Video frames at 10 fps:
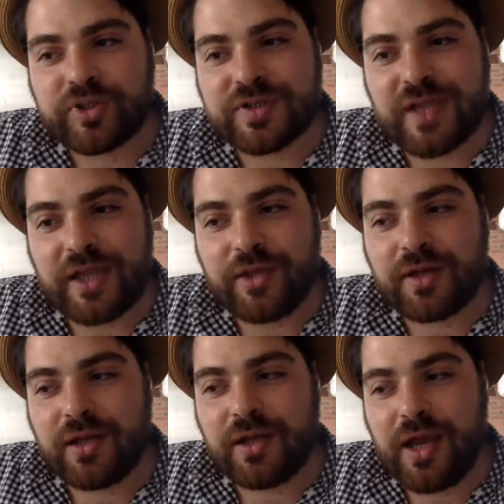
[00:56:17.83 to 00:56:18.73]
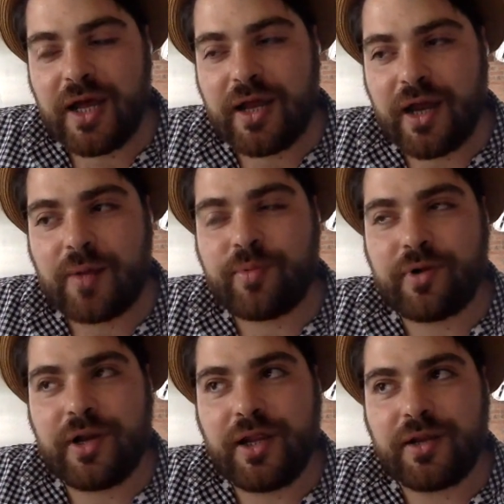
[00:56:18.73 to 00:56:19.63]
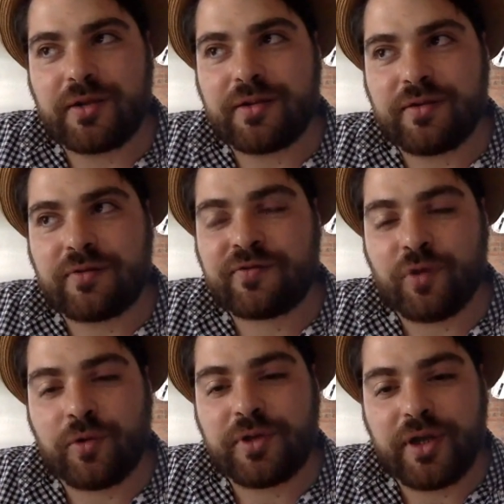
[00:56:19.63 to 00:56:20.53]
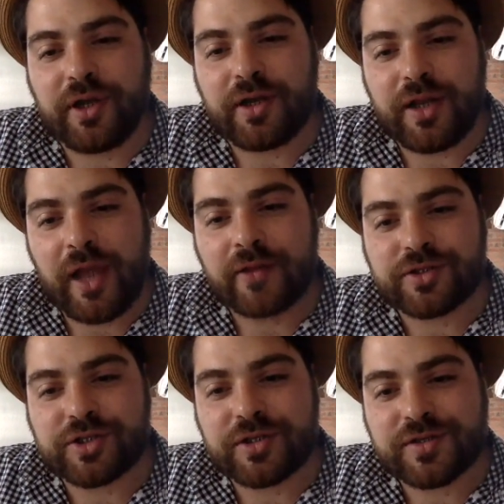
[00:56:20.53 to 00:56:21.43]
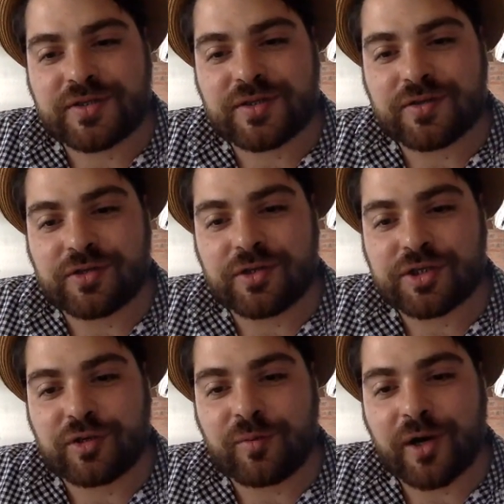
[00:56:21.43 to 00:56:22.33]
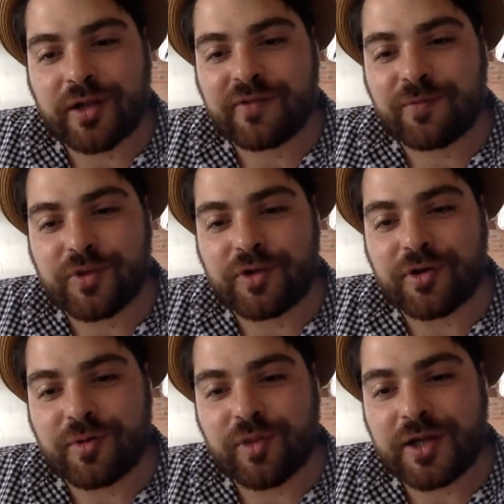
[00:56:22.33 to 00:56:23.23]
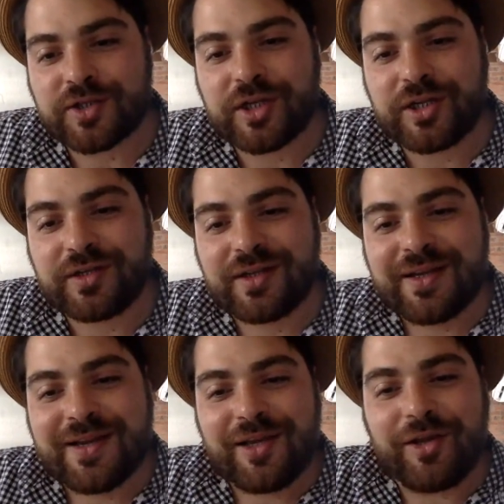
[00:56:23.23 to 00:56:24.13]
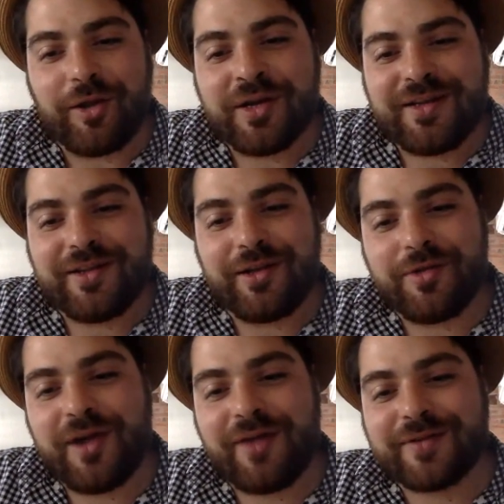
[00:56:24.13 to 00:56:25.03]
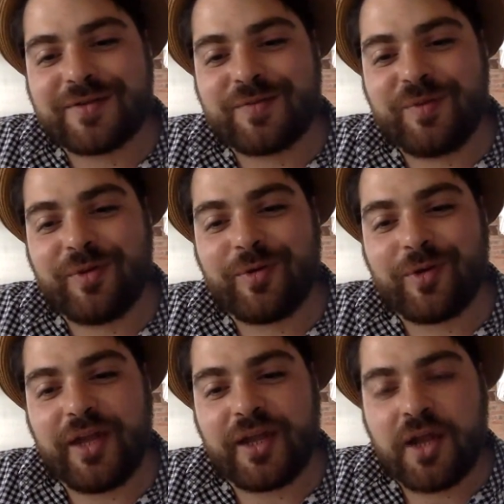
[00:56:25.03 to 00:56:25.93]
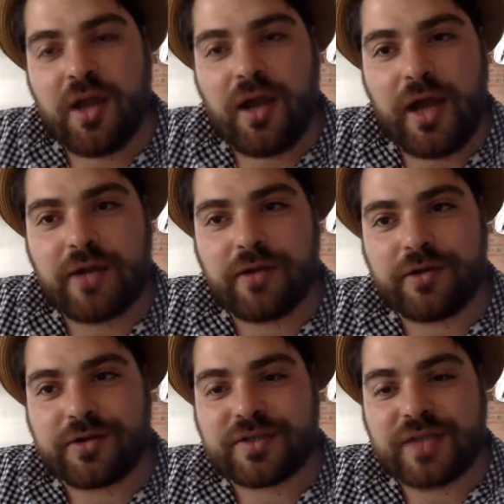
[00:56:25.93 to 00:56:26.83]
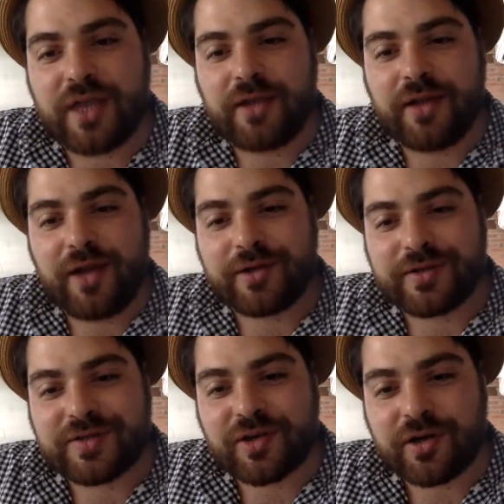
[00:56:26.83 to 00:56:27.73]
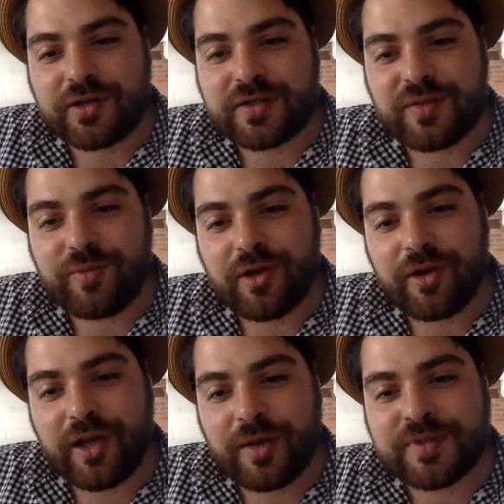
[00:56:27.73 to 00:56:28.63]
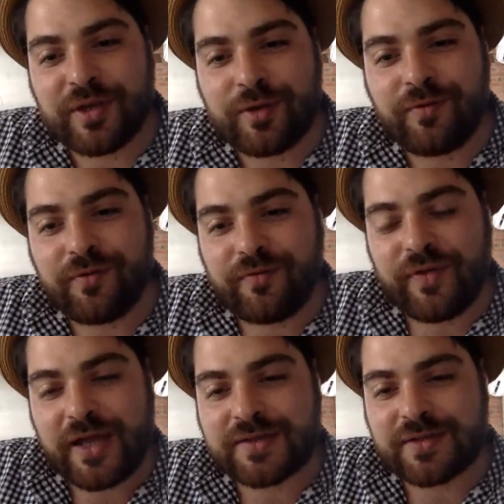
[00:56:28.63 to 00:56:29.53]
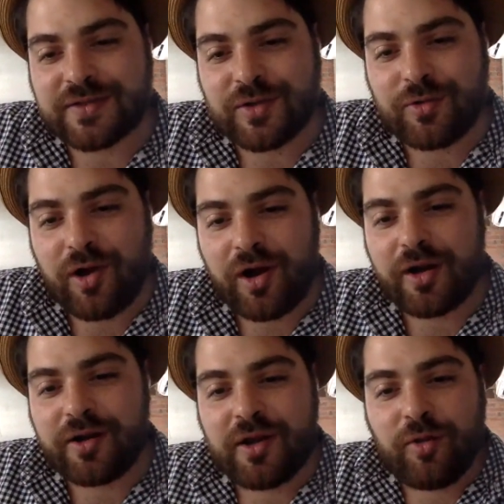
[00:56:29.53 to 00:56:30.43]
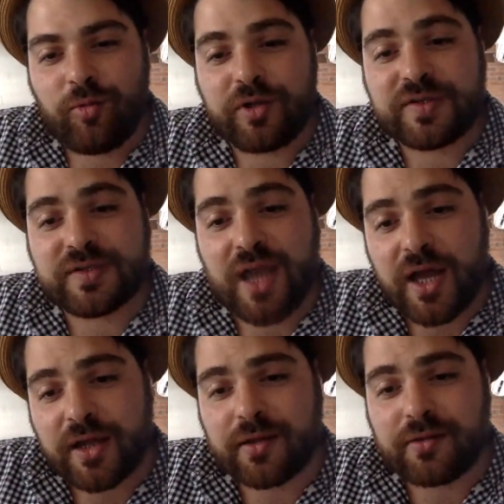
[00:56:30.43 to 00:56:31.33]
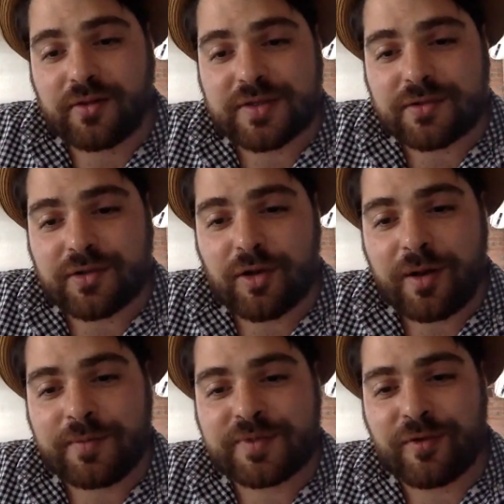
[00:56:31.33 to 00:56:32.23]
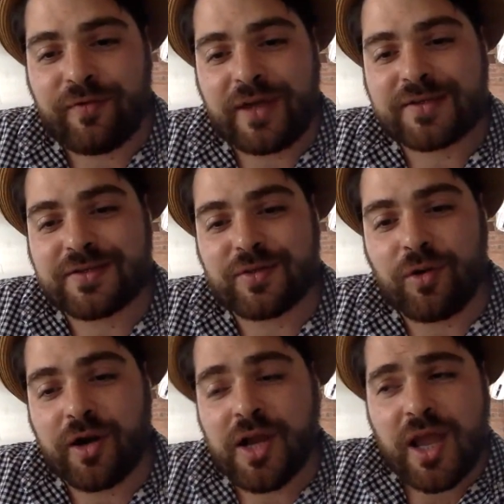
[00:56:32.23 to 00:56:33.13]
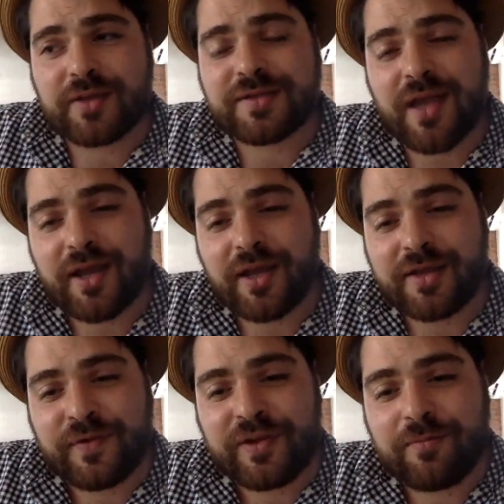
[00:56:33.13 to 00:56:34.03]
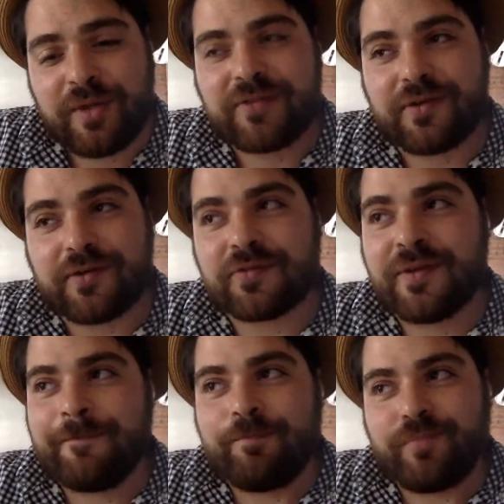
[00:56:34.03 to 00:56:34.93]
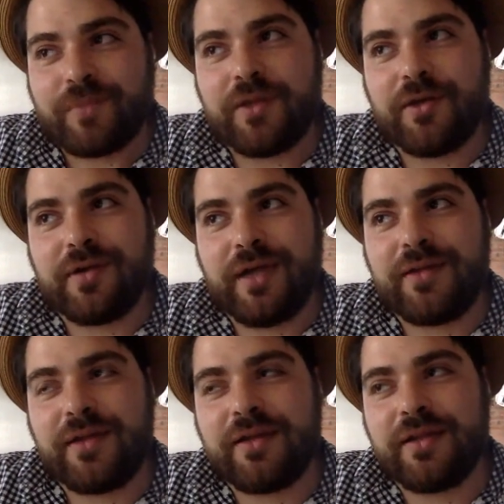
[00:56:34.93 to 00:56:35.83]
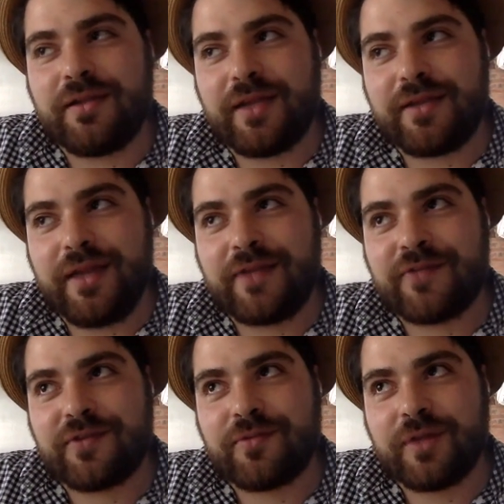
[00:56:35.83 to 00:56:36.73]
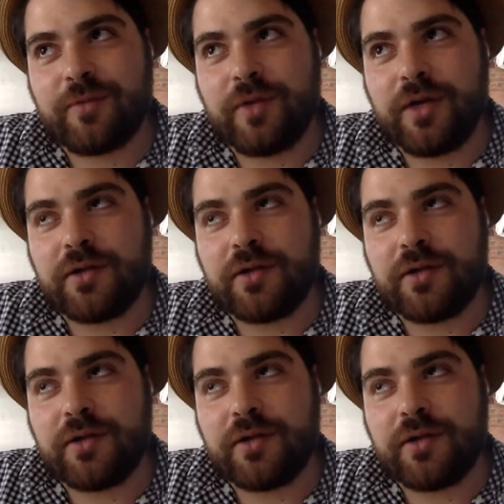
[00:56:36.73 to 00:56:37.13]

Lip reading: which is that you cannot operate solely on analogies to traditional markets when you're in blockchain. You have those people who are like, I don't understand, how can this currency be going up so fast and so hard when a stock doesn't go up so fast and so hard, and a stock has fundamentals? You know, and like the answer is like,